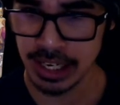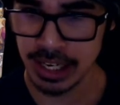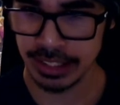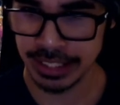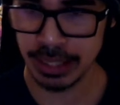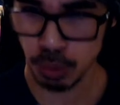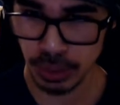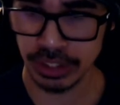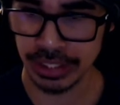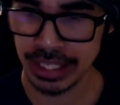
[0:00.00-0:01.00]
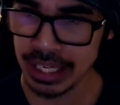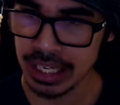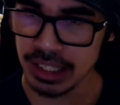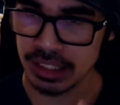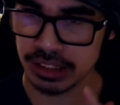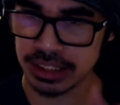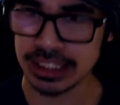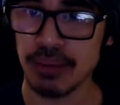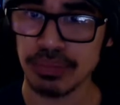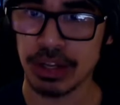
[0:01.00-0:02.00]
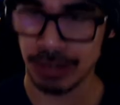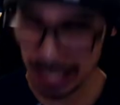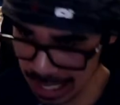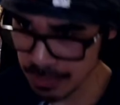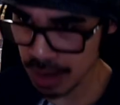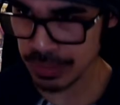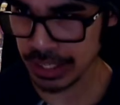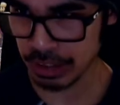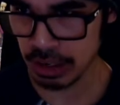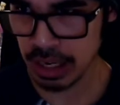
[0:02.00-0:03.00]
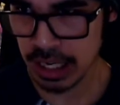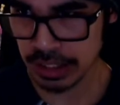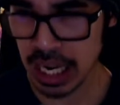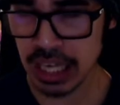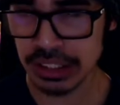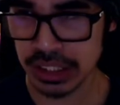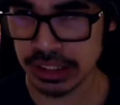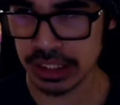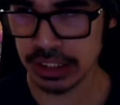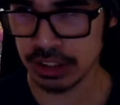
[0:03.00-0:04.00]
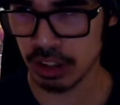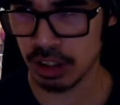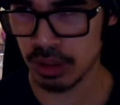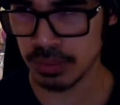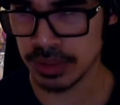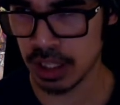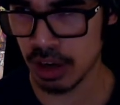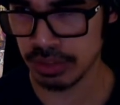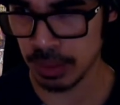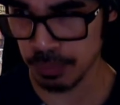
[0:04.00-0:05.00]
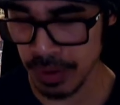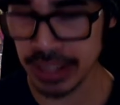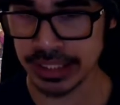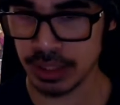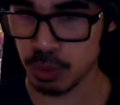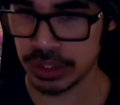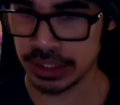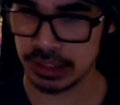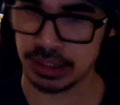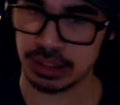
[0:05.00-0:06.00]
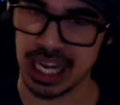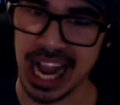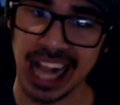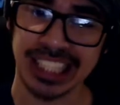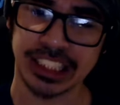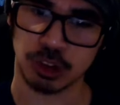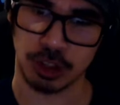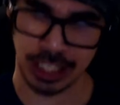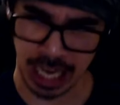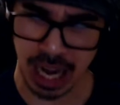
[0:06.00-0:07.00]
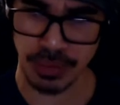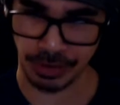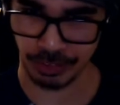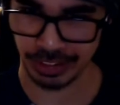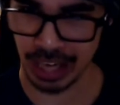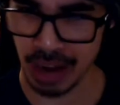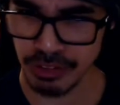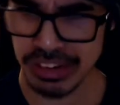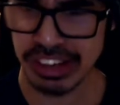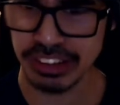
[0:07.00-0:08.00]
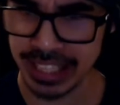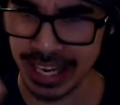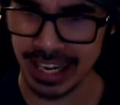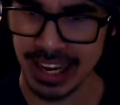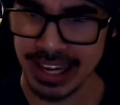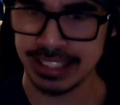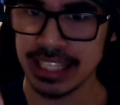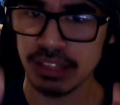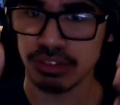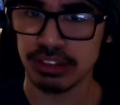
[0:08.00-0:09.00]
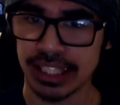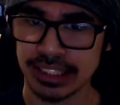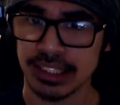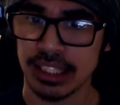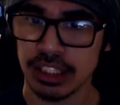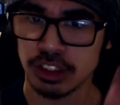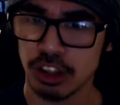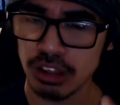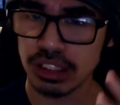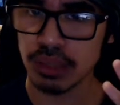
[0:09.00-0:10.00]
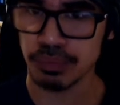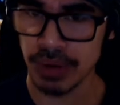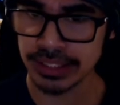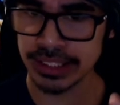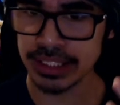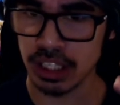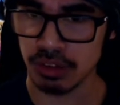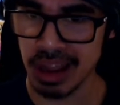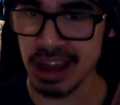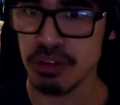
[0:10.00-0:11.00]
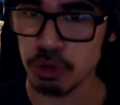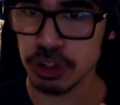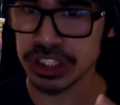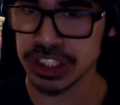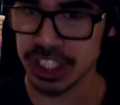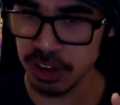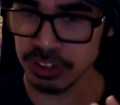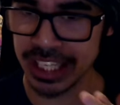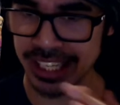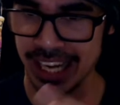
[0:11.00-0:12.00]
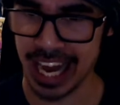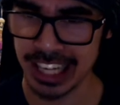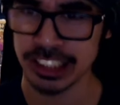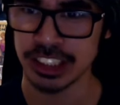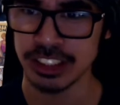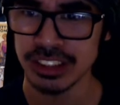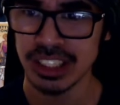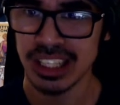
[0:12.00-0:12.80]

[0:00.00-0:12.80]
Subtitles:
they really stepped their game up here, not just in terms of the budget, which is astronomical. I feel like Netflix took the budget of every show they canceled